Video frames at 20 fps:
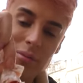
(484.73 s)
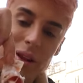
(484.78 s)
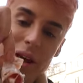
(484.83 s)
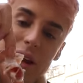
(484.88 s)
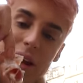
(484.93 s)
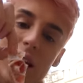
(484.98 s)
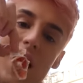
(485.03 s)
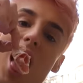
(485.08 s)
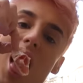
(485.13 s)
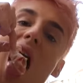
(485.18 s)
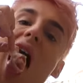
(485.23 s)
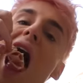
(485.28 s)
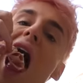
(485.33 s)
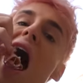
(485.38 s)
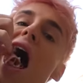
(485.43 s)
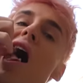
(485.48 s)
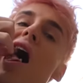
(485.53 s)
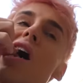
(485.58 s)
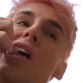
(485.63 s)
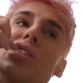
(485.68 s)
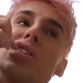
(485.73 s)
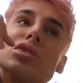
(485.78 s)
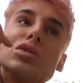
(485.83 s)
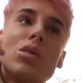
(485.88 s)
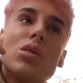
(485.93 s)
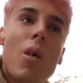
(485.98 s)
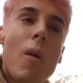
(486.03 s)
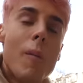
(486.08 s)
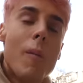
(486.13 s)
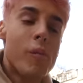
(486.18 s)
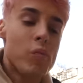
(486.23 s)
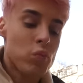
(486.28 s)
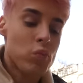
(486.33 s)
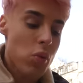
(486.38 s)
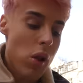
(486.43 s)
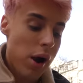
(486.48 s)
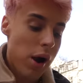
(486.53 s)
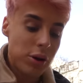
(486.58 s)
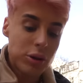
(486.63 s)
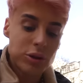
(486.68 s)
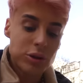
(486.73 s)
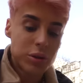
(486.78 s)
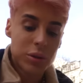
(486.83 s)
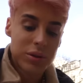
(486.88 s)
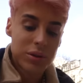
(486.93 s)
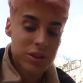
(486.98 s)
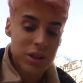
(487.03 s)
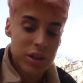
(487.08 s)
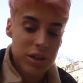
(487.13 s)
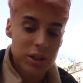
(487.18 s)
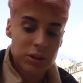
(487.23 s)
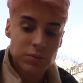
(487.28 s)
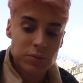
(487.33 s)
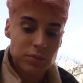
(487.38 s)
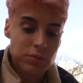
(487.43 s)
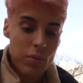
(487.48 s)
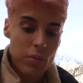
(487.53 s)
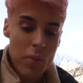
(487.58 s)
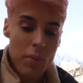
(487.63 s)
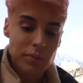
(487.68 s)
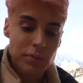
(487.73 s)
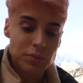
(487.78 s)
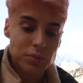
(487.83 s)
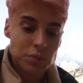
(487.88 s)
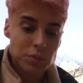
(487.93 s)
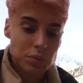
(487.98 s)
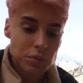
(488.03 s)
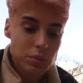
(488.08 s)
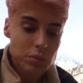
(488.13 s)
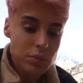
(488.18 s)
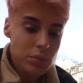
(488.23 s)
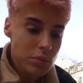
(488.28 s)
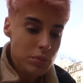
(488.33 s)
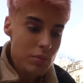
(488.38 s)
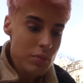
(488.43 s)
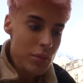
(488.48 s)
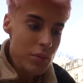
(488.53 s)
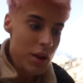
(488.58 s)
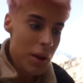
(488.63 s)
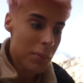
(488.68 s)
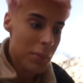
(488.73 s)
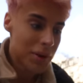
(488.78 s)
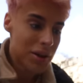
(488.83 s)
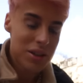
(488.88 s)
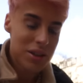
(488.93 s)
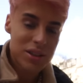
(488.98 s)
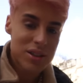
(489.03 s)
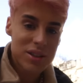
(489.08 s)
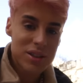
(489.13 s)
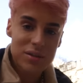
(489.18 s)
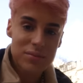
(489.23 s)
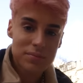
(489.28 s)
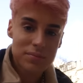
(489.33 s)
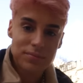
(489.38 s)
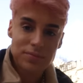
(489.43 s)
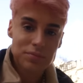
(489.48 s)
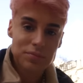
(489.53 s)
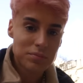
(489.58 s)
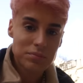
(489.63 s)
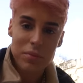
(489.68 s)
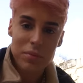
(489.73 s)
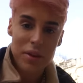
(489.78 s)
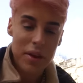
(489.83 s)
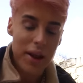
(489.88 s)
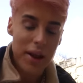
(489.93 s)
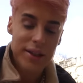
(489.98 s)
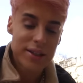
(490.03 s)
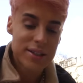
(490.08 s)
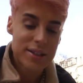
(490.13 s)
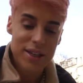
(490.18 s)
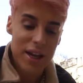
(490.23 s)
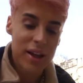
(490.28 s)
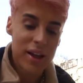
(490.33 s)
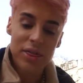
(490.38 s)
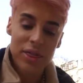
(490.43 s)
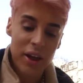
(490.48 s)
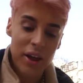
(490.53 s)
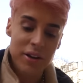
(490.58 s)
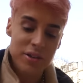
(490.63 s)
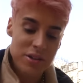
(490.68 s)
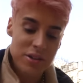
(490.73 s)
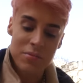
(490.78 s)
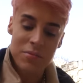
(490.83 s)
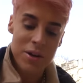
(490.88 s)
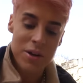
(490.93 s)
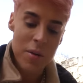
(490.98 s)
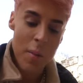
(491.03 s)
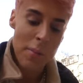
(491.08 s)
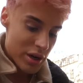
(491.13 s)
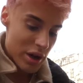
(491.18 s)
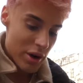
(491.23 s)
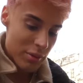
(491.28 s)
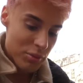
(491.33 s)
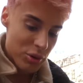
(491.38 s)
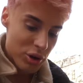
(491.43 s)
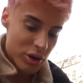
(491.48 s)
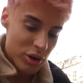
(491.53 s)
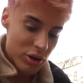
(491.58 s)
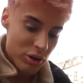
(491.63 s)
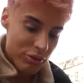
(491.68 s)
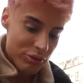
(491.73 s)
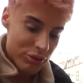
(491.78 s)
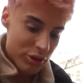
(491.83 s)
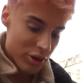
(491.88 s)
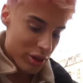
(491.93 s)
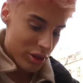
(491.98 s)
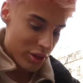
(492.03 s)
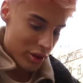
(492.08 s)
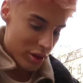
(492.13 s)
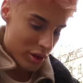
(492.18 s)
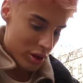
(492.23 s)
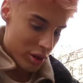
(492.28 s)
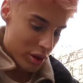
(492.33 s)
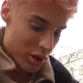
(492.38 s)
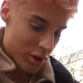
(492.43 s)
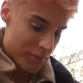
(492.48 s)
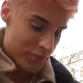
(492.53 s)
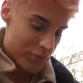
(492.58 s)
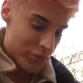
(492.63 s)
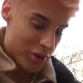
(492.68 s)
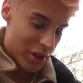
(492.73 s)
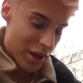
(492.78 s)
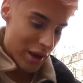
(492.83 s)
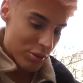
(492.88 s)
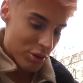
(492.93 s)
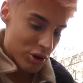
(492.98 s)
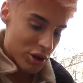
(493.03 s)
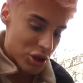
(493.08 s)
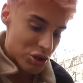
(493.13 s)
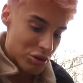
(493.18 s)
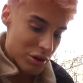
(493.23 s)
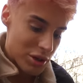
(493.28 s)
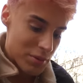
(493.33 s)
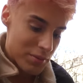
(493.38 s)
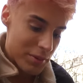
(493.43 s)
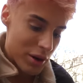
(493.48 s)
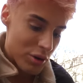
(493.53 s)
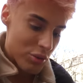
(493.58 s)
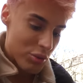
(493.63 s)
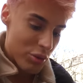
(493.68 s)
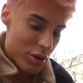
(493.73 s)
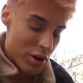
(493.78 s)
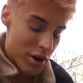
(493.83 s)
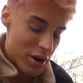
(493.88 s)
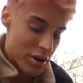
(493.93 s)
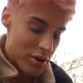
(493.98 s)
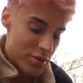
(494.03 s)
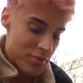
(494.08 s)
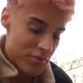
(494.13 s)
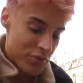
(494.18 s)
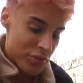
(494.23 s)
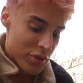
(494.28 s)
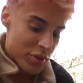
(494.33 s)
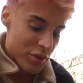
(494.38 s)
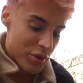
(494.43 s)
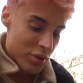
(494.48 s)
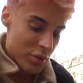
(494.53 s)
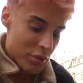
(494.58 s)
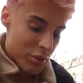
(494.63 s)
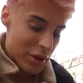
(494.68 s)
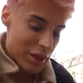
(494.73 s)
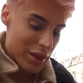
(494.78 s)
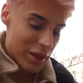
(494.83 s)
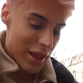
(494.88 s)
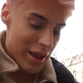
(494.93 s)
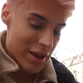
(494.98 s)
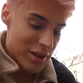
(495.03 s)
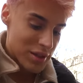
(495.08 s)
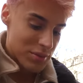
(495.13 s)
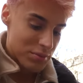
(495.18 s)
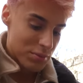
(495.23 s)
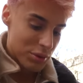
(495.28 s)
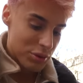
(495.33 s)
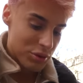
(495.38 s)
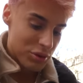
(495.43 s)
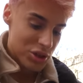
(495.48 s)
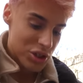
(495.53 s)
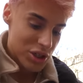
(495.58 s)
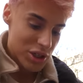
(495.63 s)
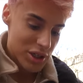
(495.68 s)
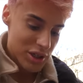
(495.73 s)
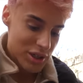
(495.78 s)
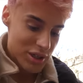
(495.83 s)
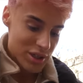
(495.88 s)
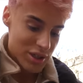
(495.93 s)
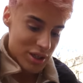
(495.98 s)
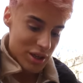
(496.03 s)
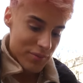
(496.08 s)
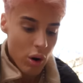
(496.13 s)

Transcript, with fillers: Like, I don't know what's in it, but it's it's saying things to me. Now I'm gonna go for the... Okay, I'm gonna try to pick one with less blue cheese.